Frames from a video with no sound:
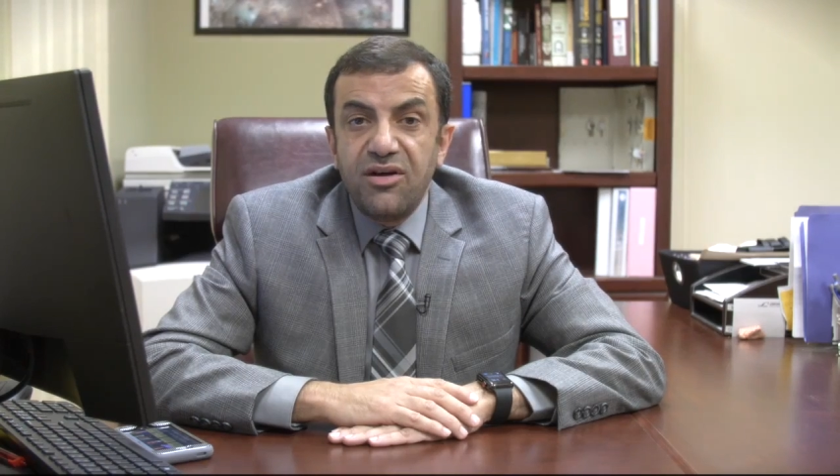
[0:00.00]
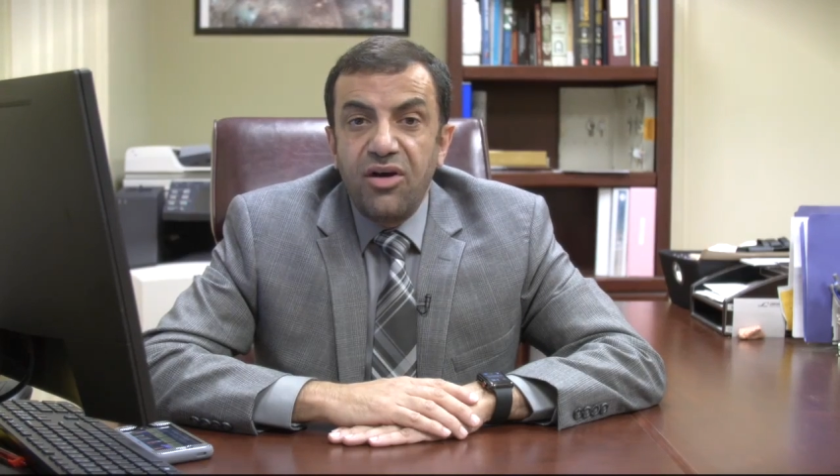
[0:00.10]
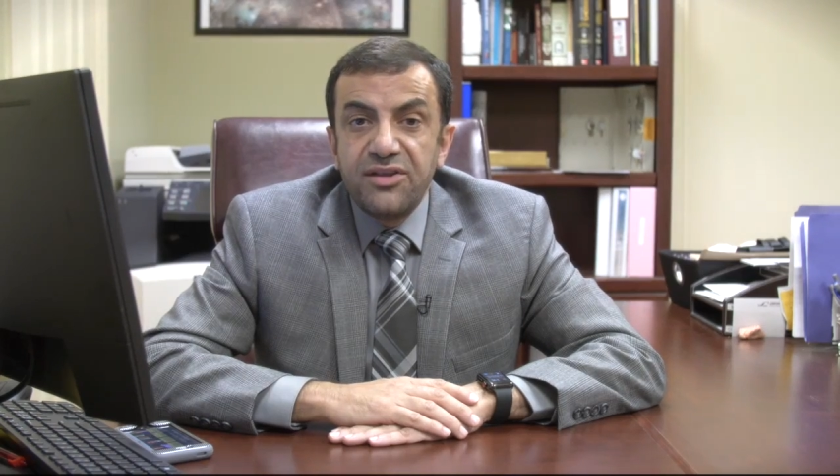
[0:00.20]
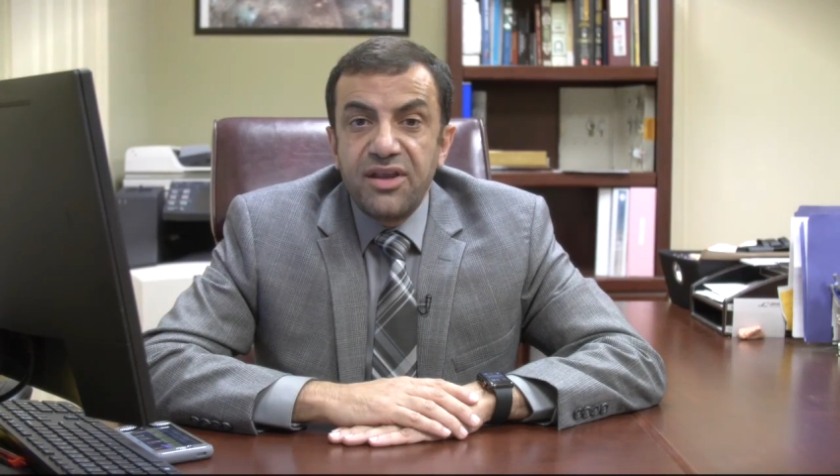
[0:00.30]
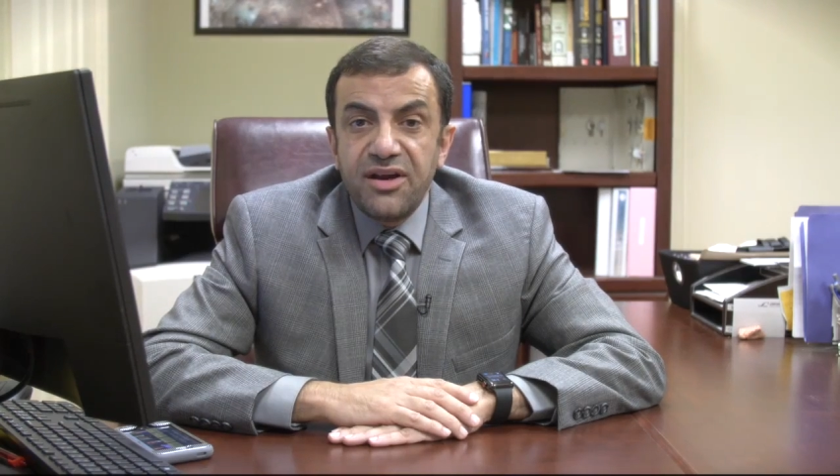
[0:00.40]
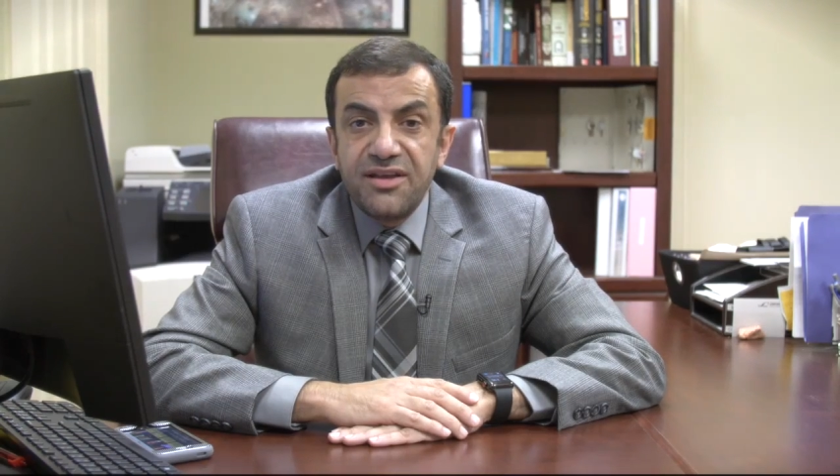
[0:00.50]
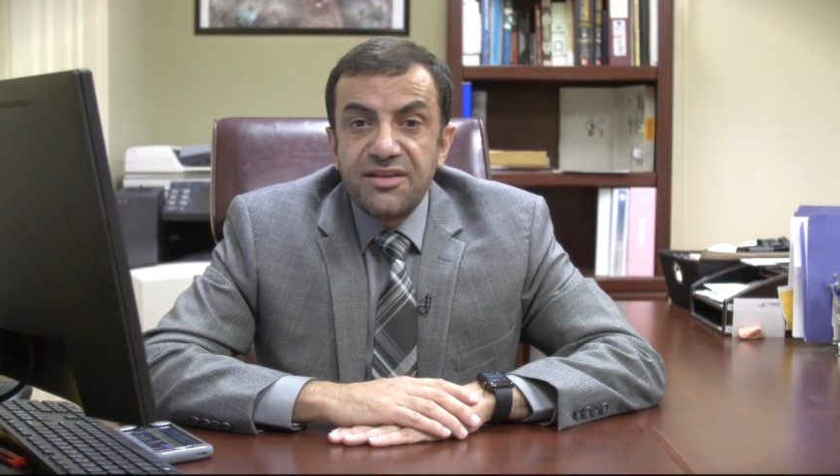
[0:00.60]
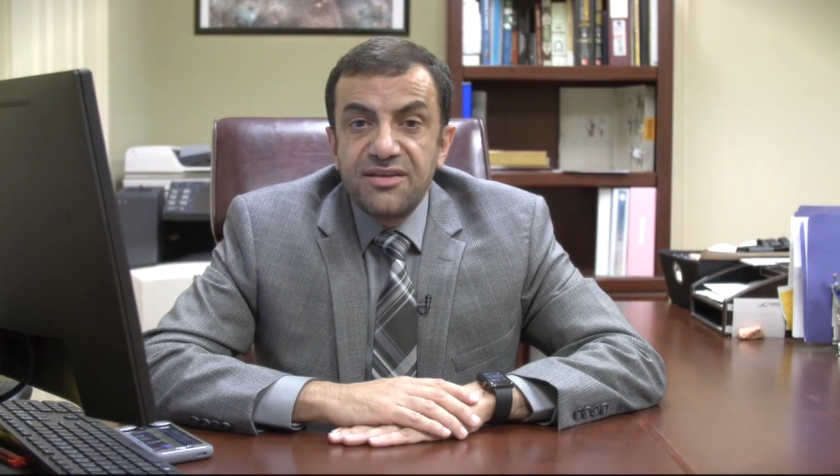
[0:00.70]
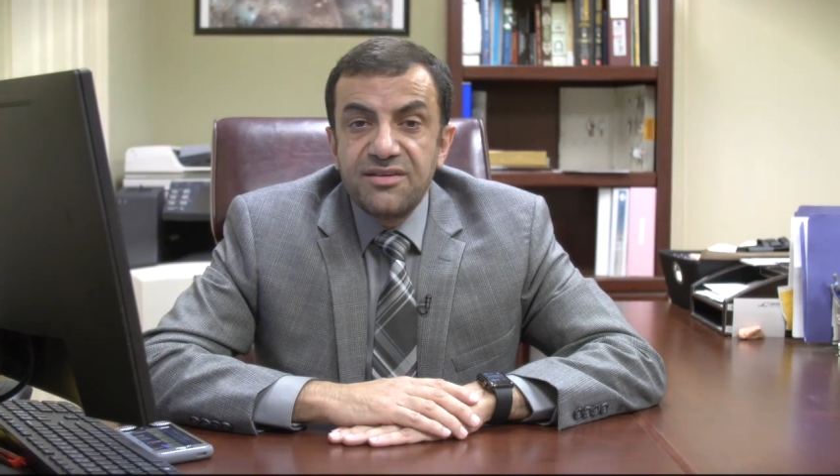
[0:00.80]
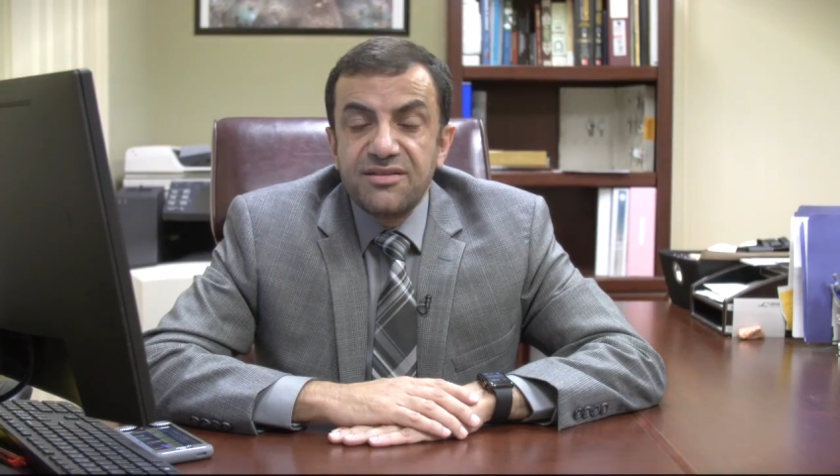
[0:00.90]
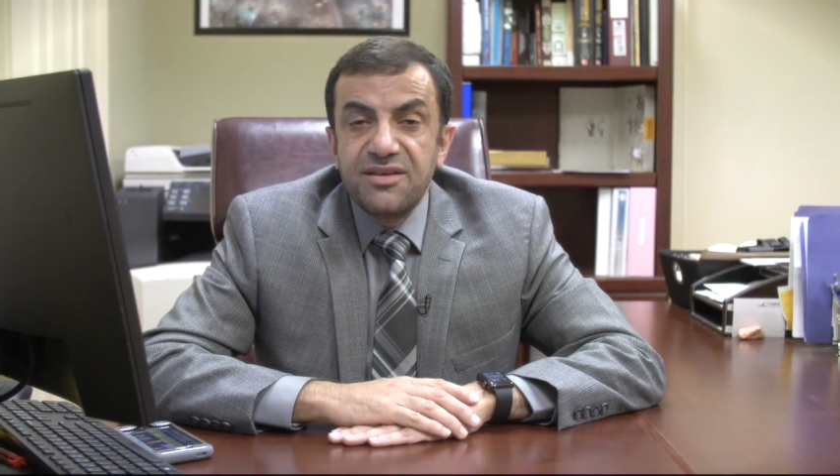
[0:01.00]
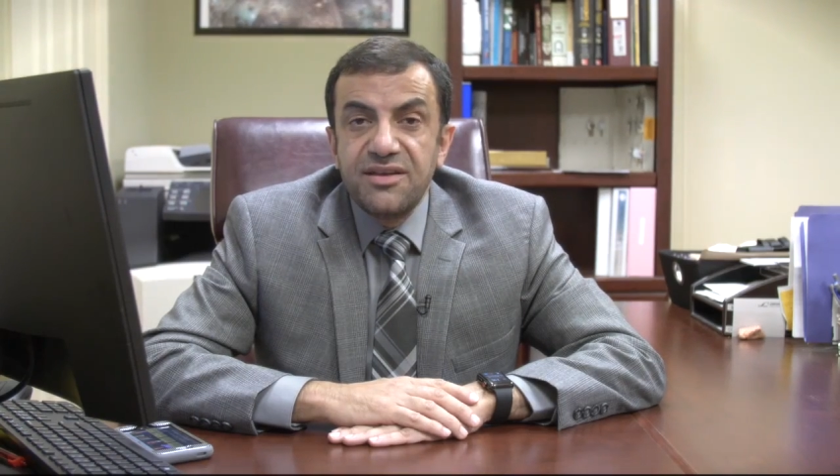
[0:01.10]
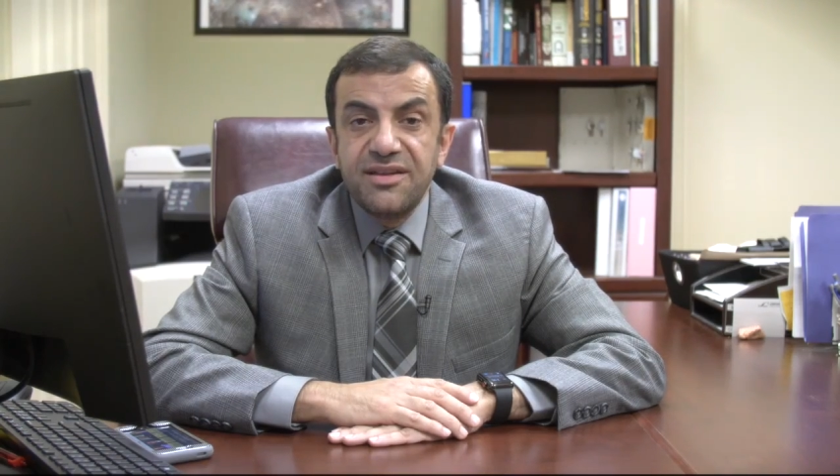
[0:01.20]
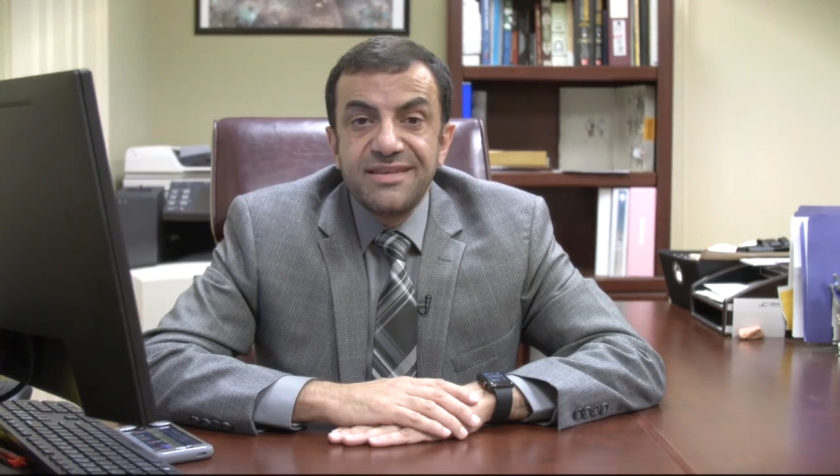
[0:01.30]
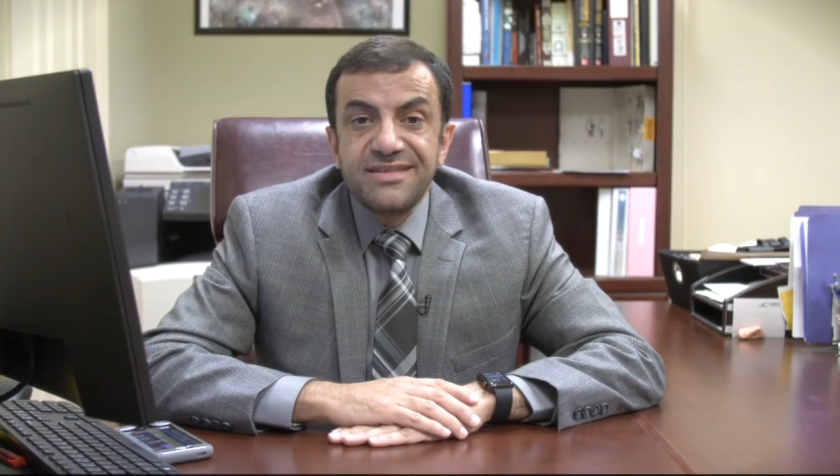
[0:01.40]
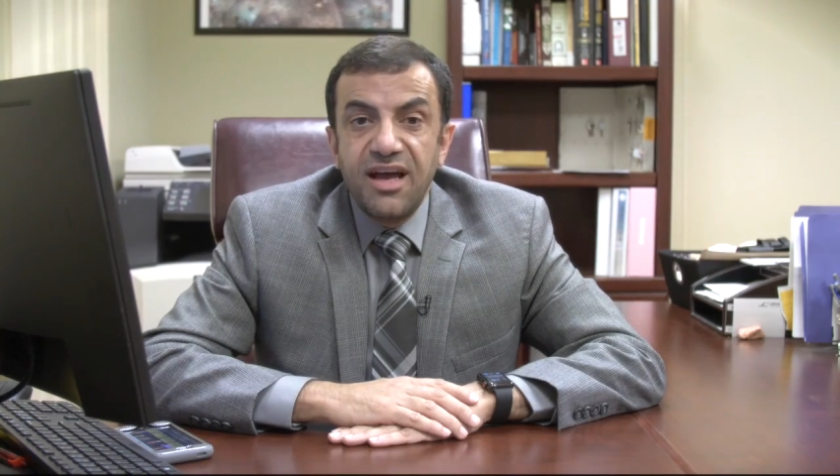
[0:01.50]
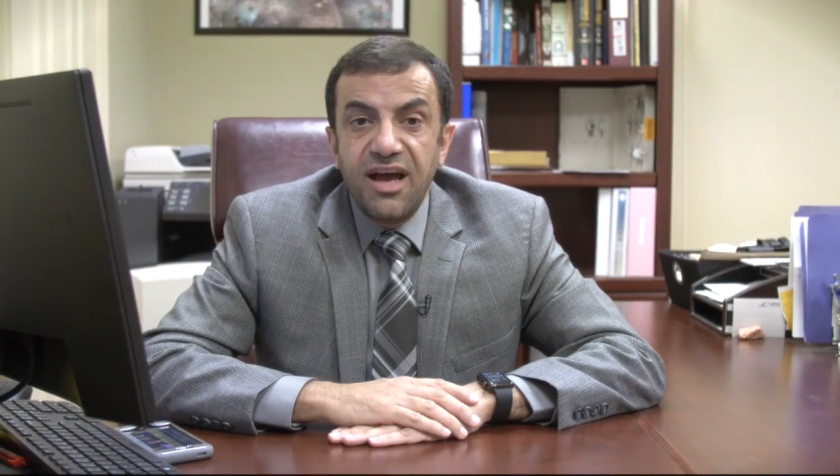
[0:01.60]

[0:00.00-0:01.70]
honoring in this